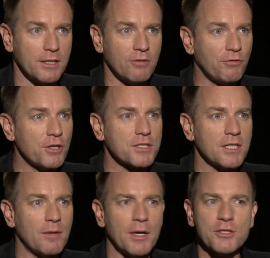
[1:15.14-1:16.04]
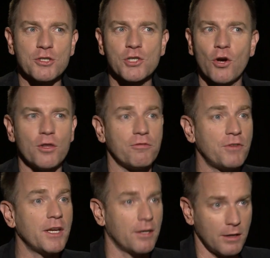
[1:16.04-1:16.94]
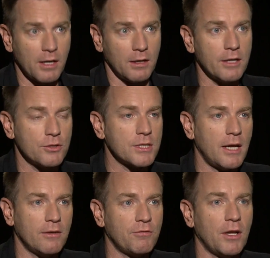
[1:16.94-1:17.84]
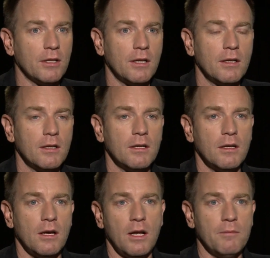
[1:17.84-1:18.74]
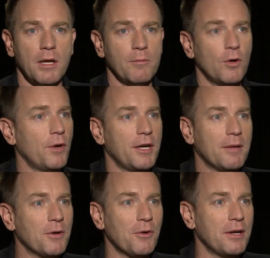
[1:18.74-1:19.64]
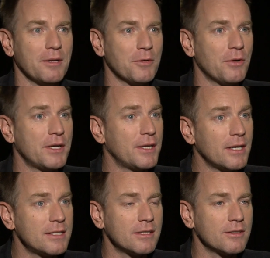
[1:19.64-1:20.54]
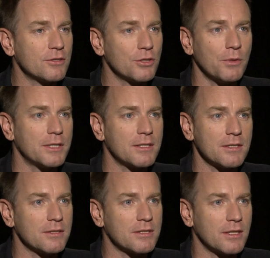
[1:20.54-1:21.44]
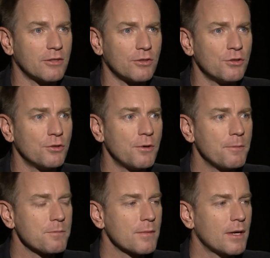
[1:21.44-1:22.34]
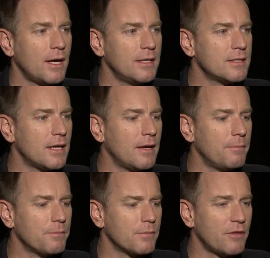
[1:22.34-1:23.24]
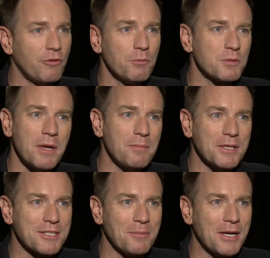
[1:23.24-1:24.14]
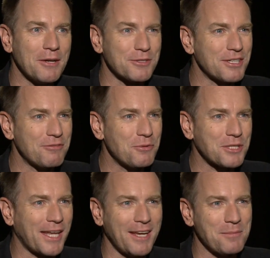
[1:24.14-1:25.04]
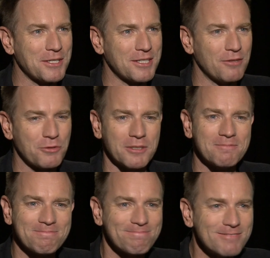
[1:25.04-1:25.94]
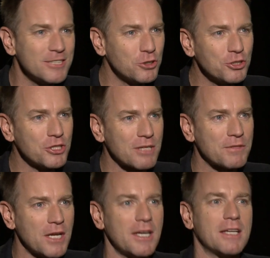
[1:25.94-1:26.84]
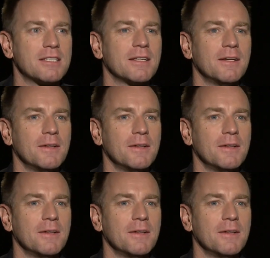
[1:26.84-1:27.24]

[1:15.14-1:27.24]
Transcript: it. The first time I just got the fear. And like you say, it felt, I'm not ready, I'm not ready, I'm not ready. And I didn't do it. I didn't see it through. And the film was made by someone else. And I've always kicked myself going, you should just have done it.